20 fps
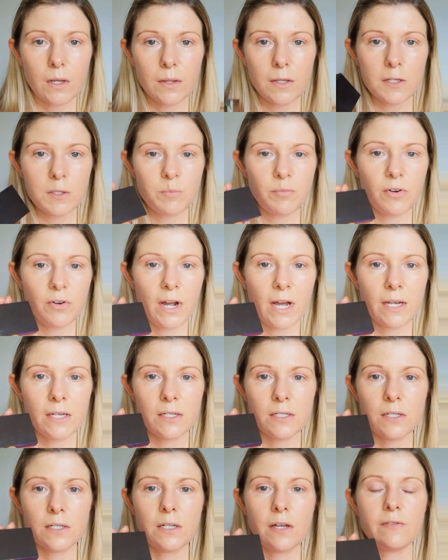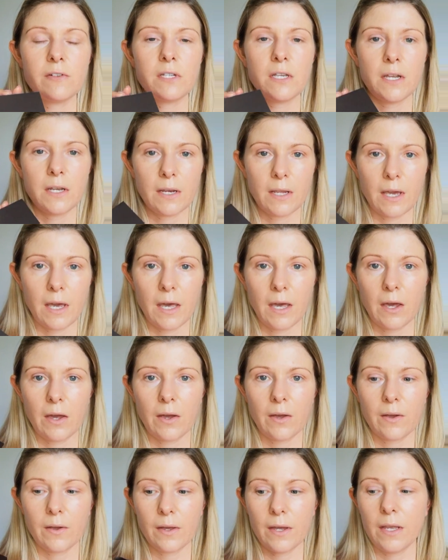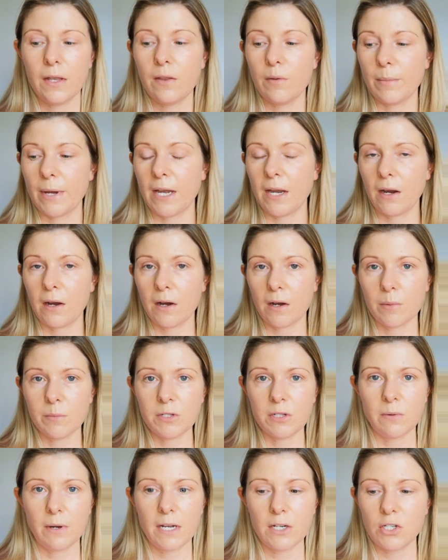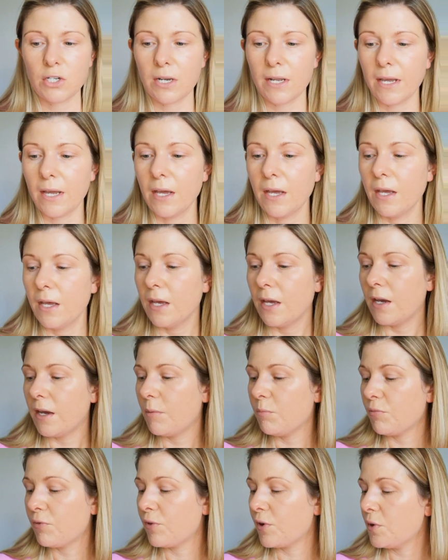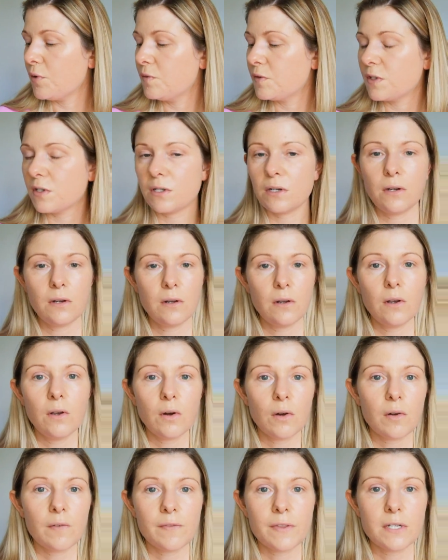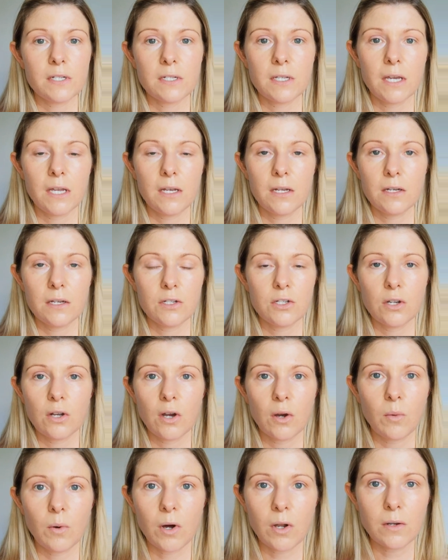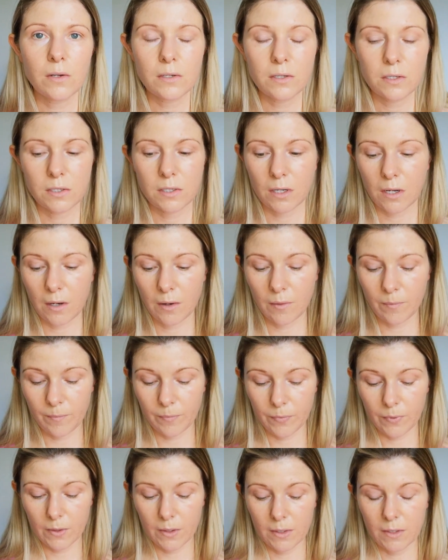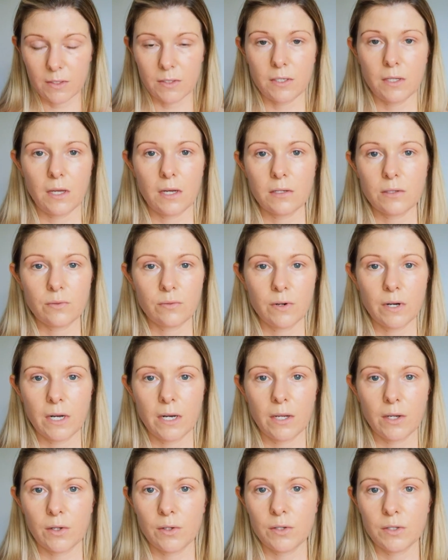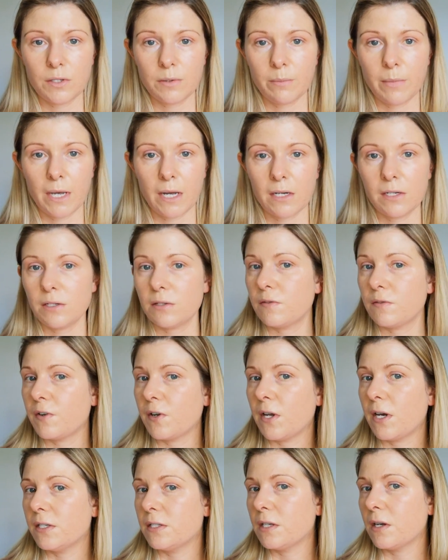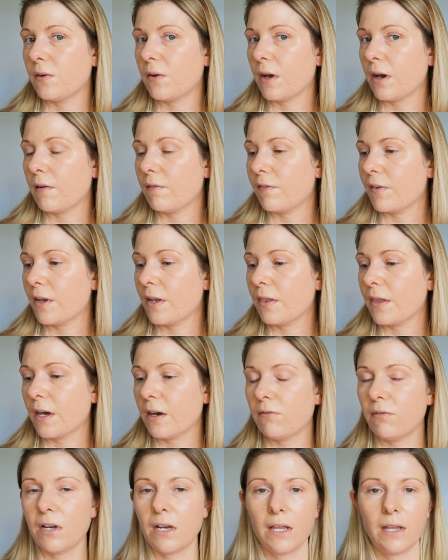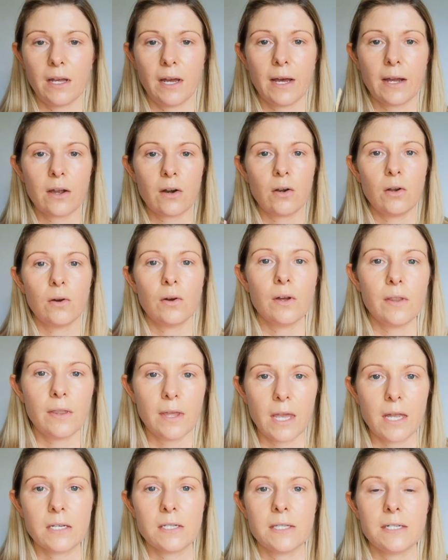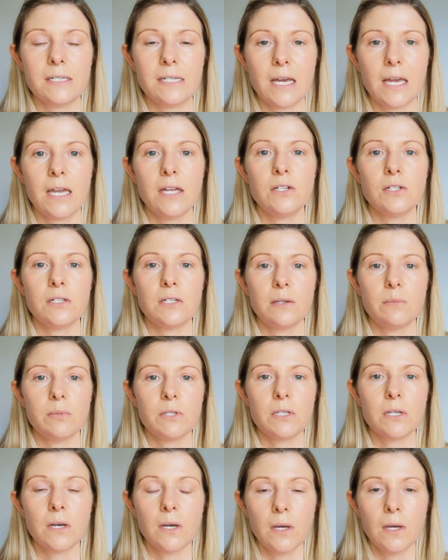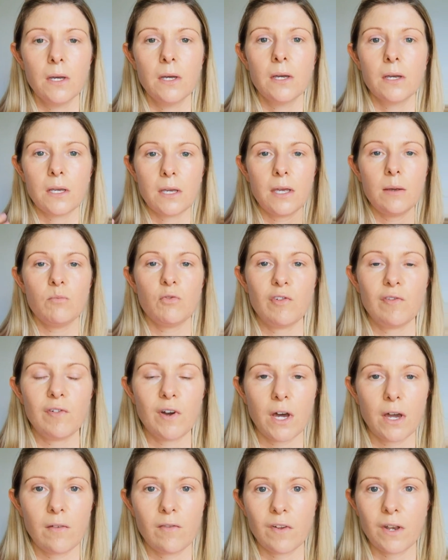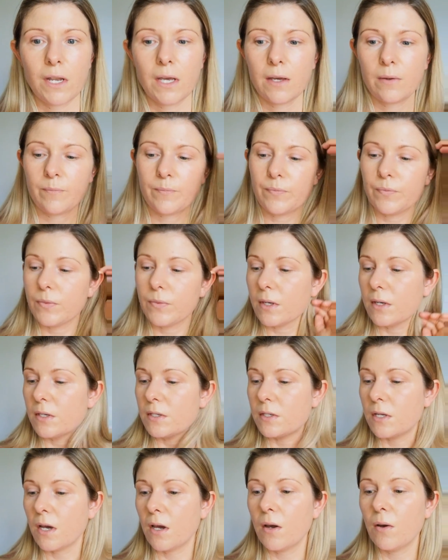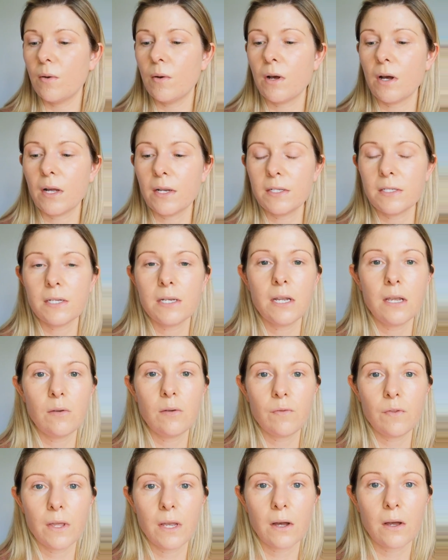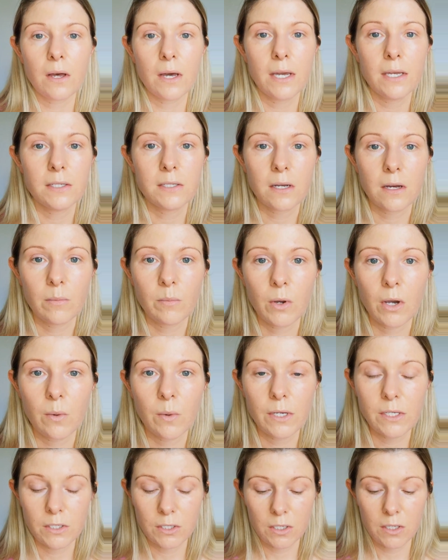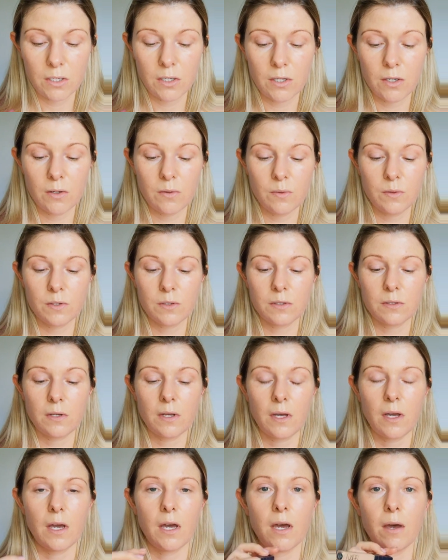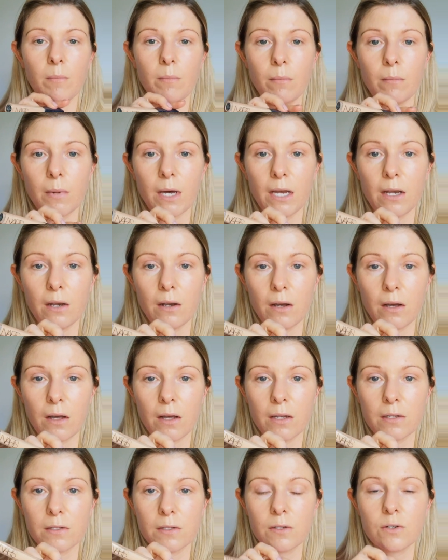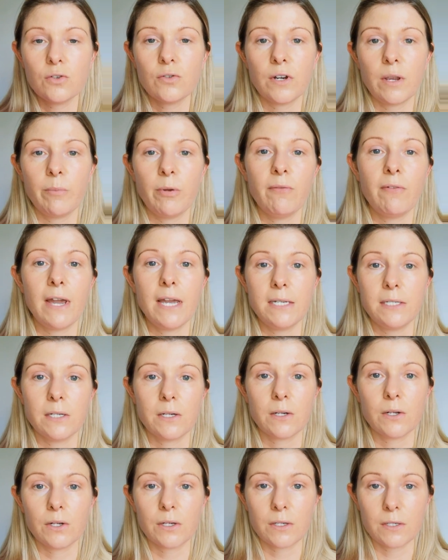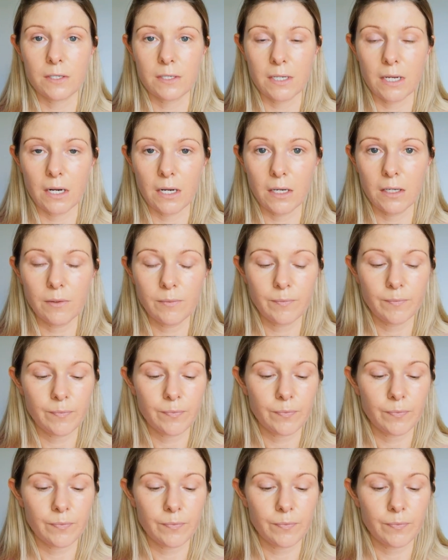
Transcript: this brand, it does have skincare in the makeup, so it actually improves the look of the skin as you go on, so that's really good to me. I just feel like I don't have that really haggard look at the end of the day. It just seems to keep reviving it. So underneath the eyes, I'm going to use my NARS Creamy Radiant Concealer.